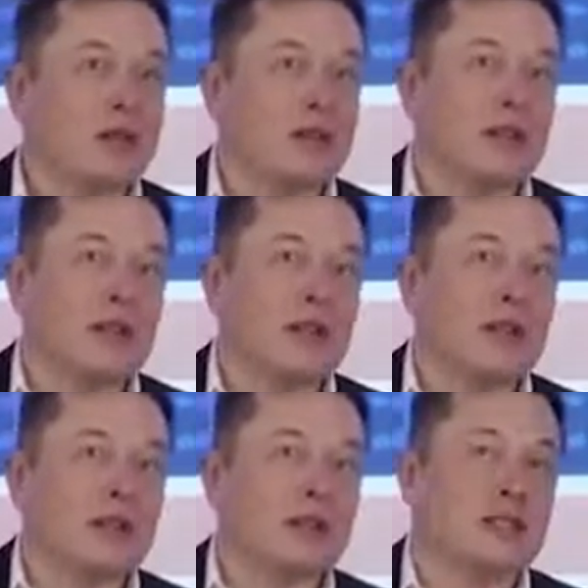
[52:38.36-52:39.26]
So
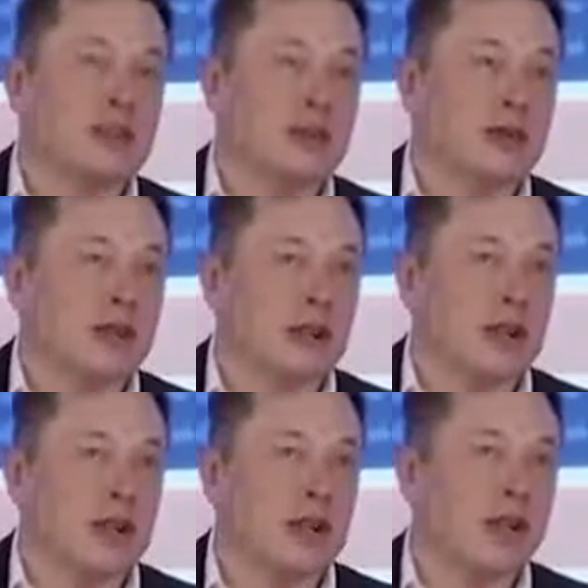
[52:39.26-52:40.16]
that's another way you can
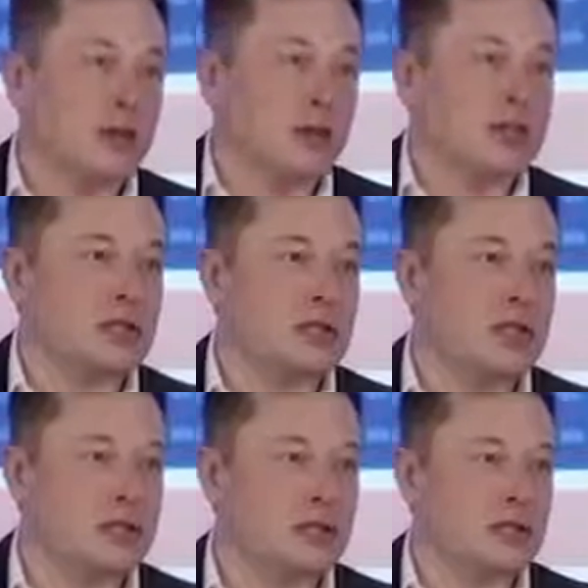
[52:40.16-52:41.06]
tell it's not
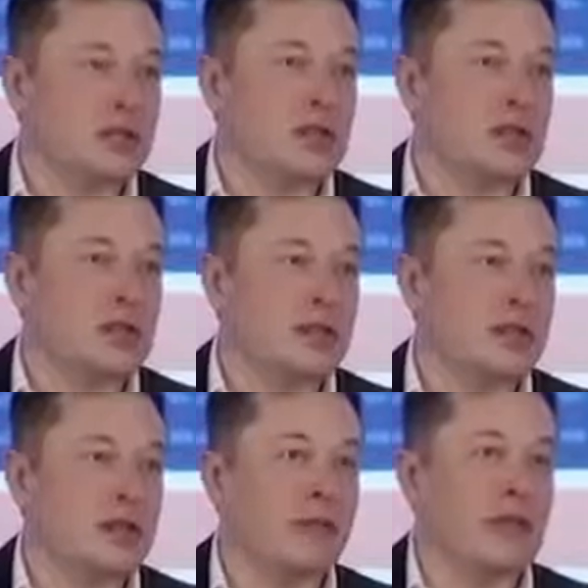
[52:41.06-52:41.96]
journalism, is
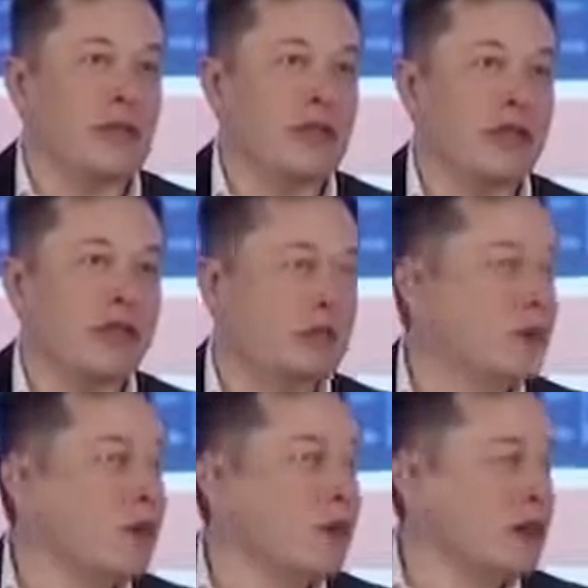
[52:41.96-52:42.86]
if they place
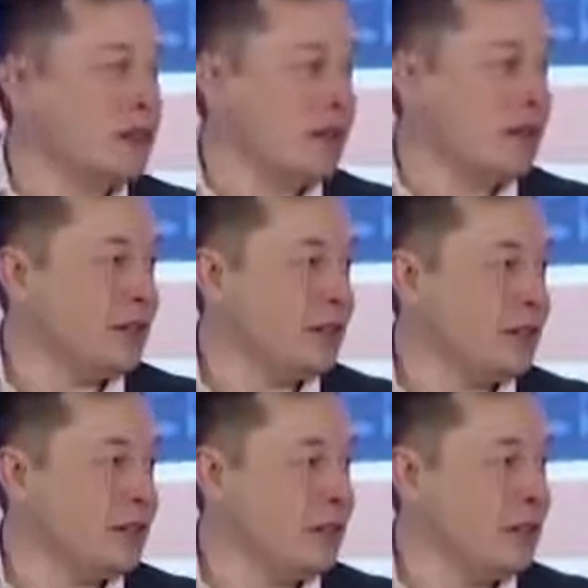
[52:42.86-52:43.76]
no
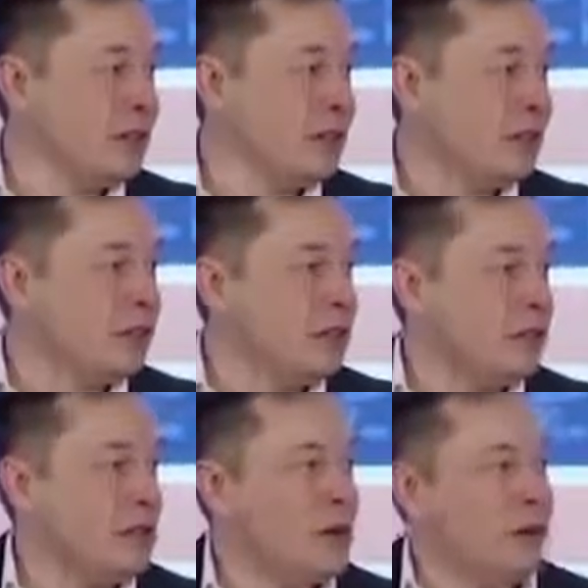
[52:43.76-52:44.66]
context.
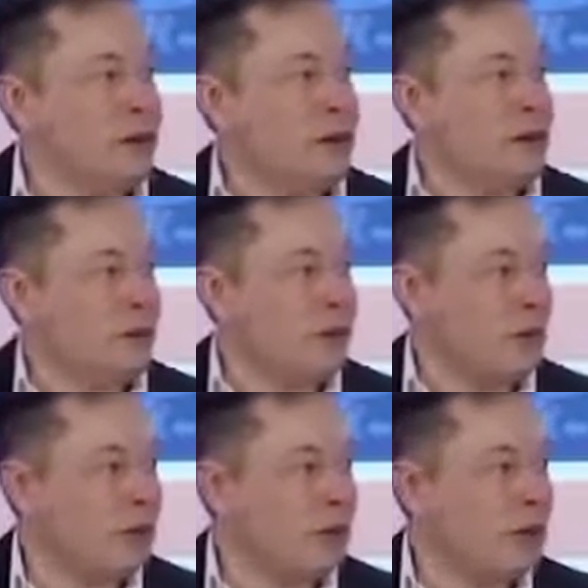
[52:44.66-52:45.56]
So if a
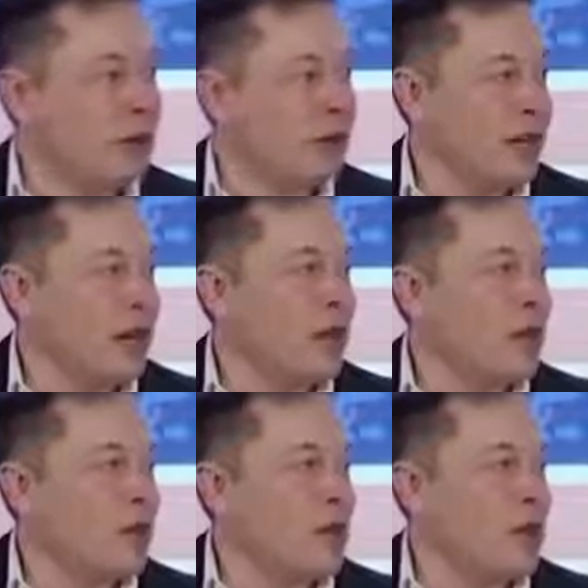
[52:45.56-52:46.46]
competitor is getting
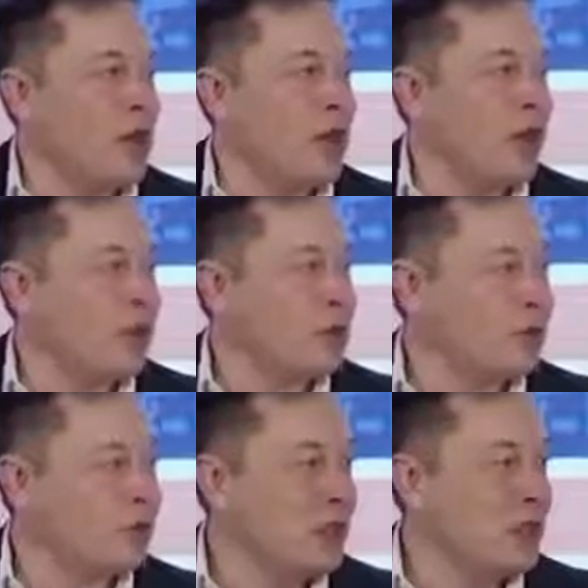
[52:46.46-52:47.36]

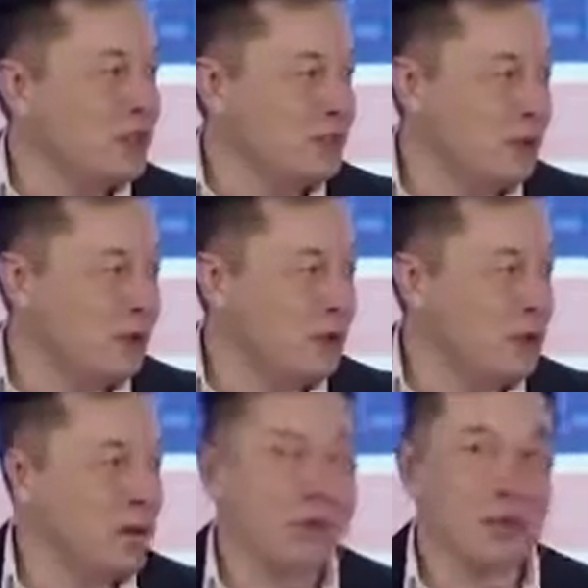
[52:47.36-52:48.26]
1,000 times more,
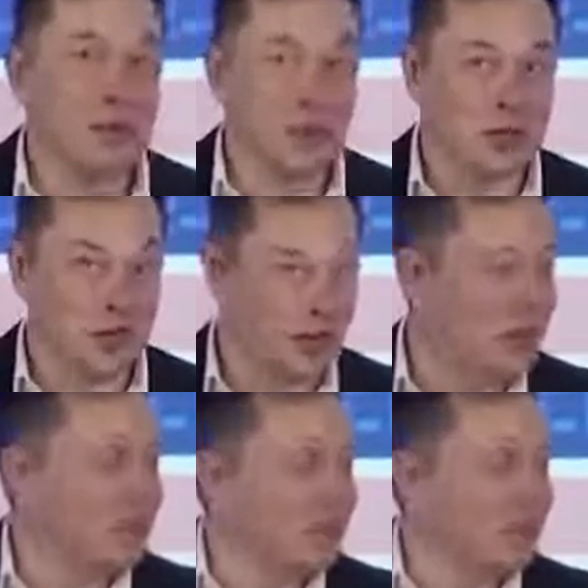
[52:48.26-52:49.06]
literally